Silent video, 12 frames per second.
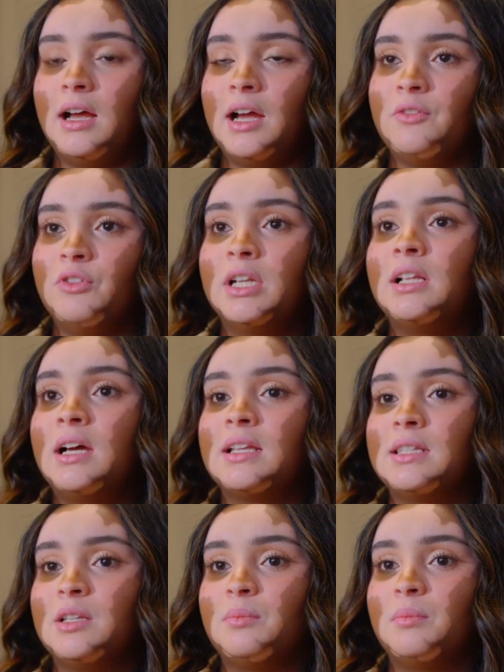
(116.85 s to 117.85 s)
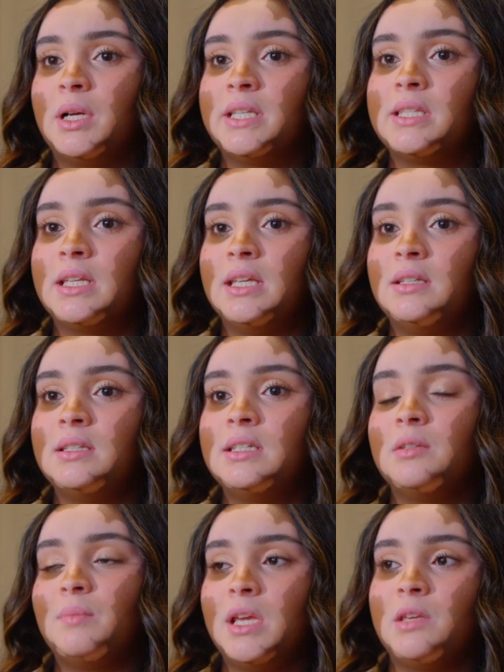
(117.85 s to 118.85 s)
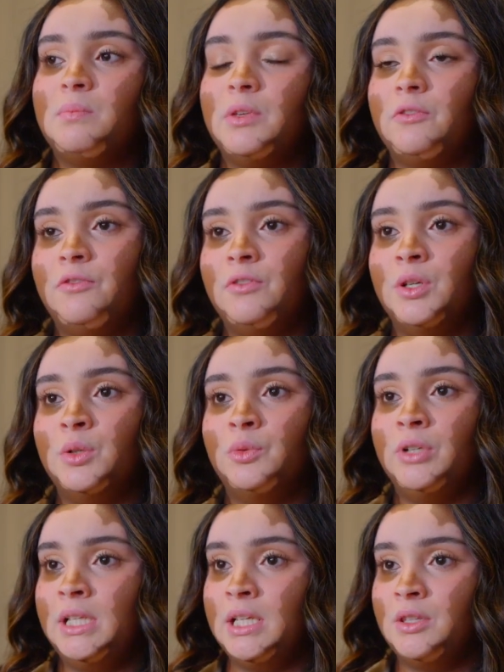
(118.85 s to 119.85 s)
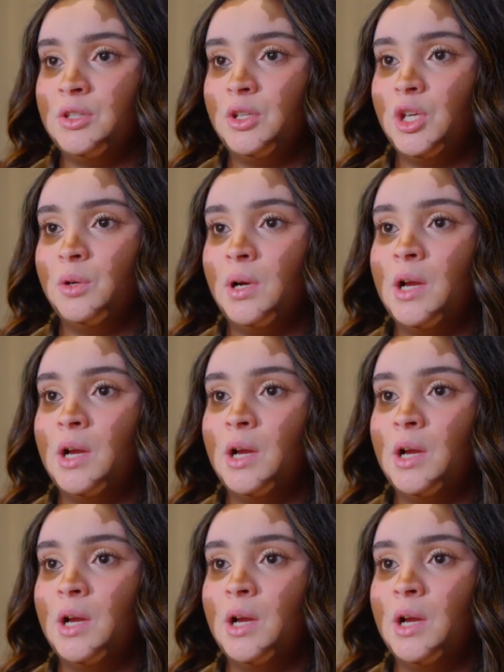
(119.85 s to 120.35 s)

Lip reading: I realised that my skin didn't make me feel really insecure.